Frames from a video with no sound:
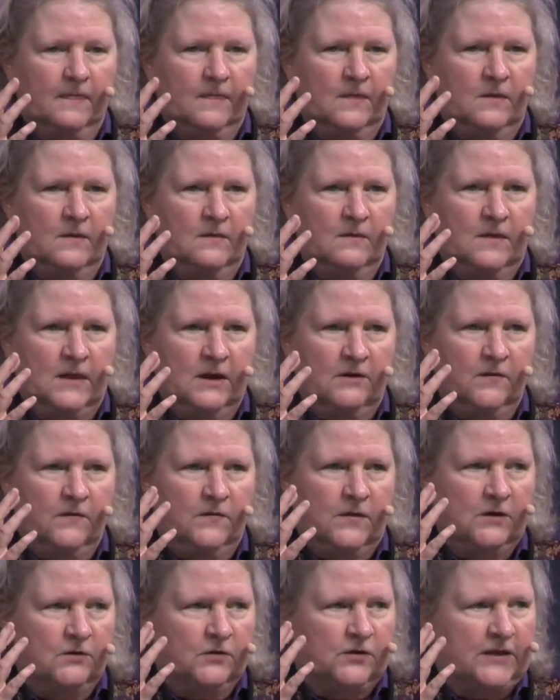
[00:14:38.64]

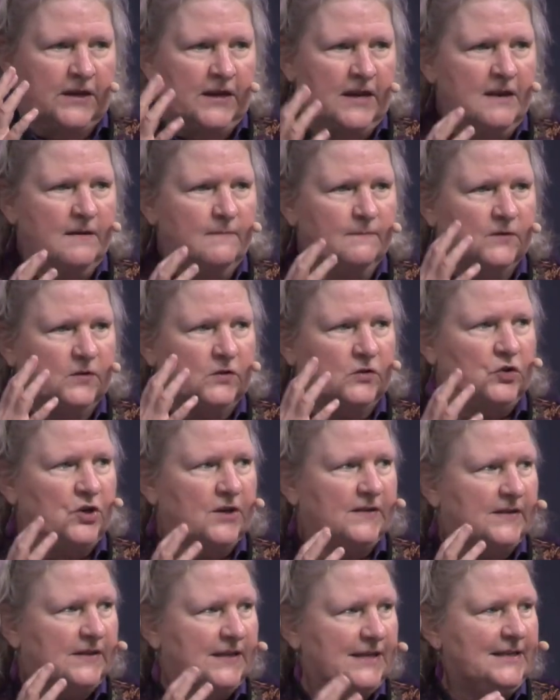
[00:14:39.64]
their teams
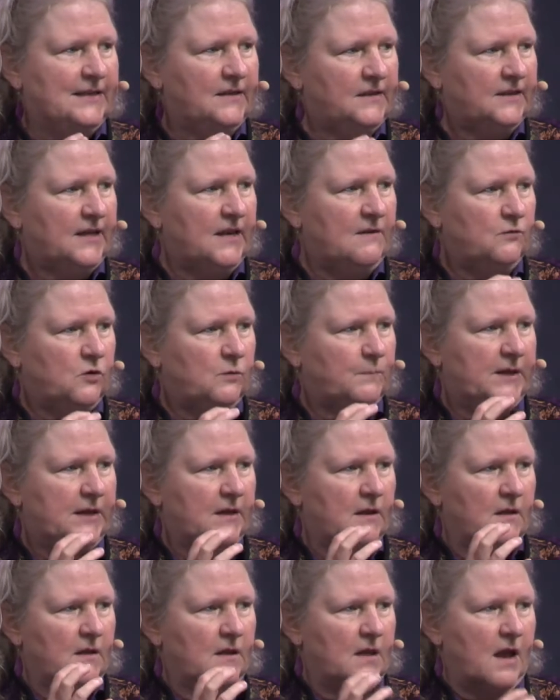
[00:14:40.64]
just didn't seem to be
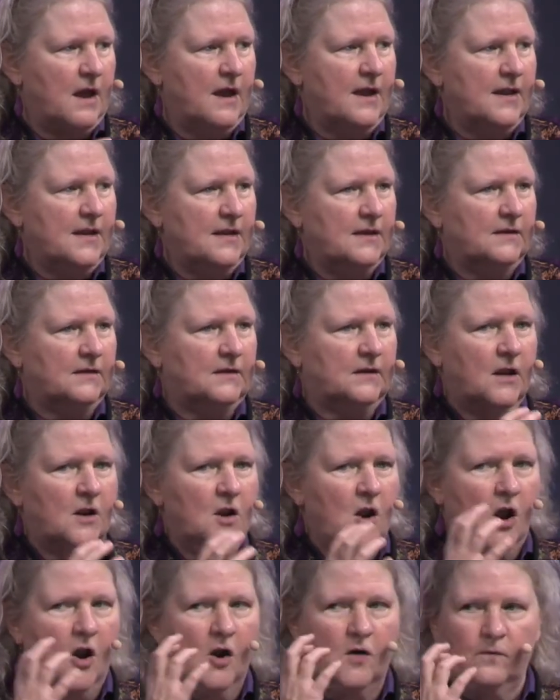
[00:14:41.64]
aligned
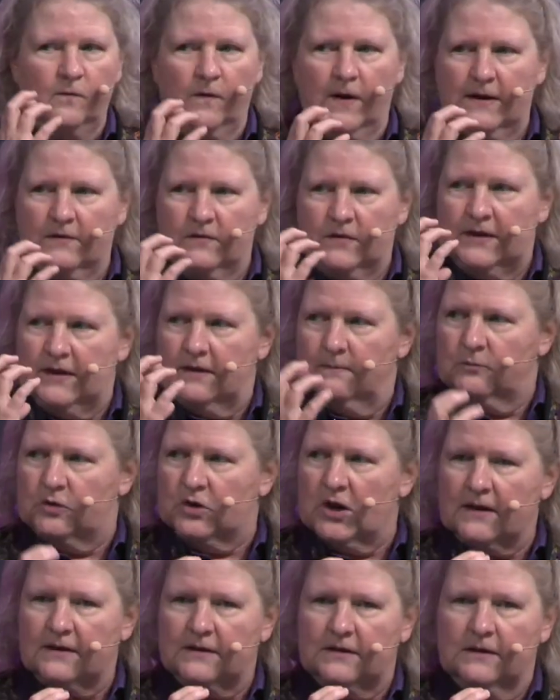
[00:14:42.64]
around the
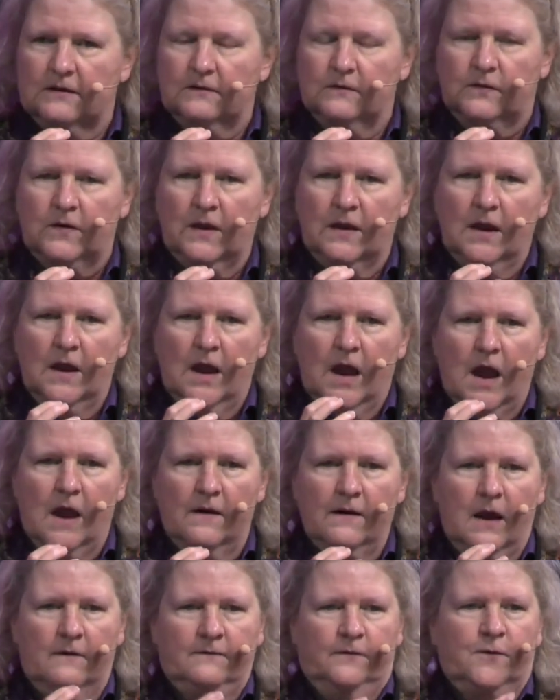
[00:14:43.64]
objective
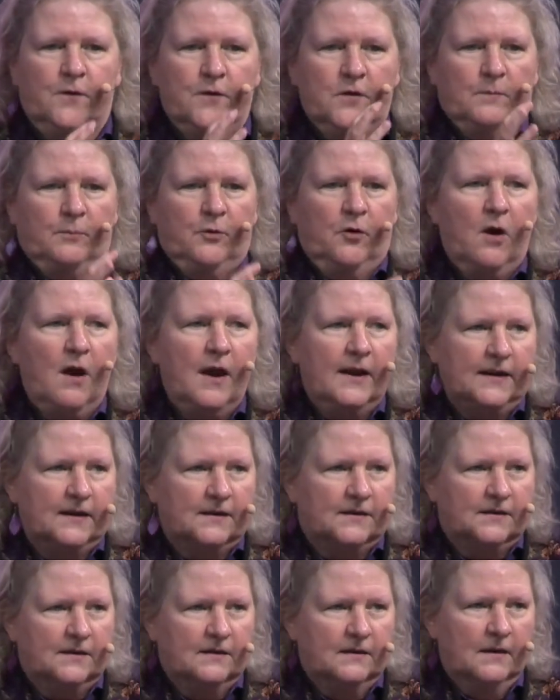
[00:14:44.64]
for the
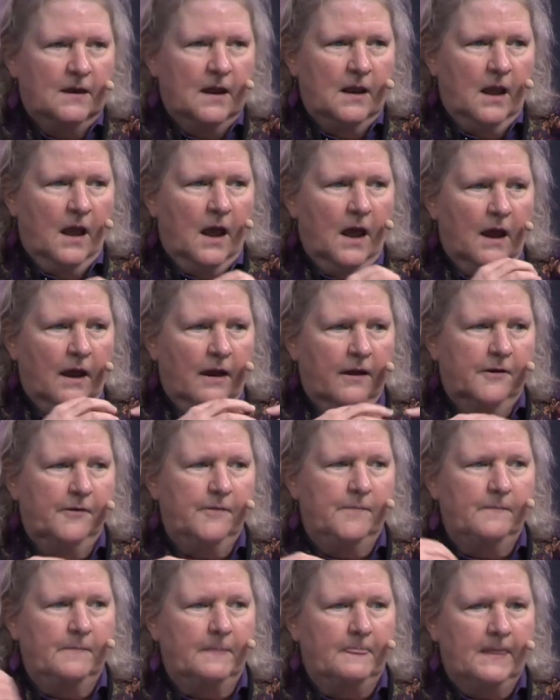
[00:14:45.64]
product. They